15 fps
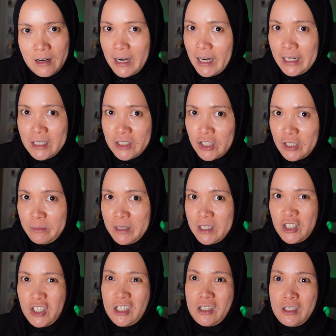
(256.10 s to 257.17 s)
Aachen, Germany
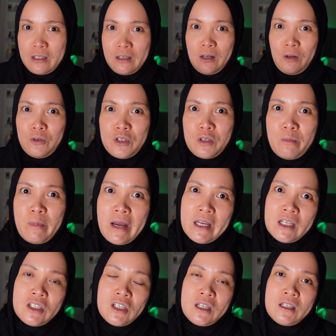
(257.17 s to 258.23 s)
is just close
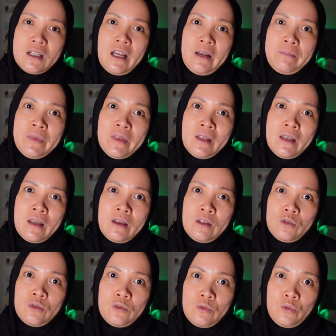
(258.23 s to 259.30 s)
by. It's just like
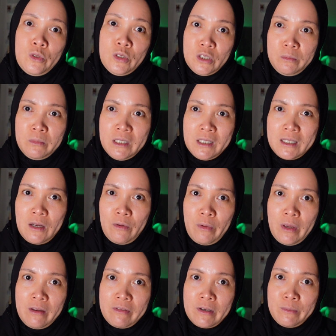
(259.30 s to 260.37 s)
20 minutes
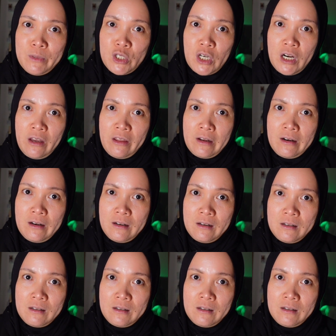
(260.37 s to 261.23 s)
away from each other.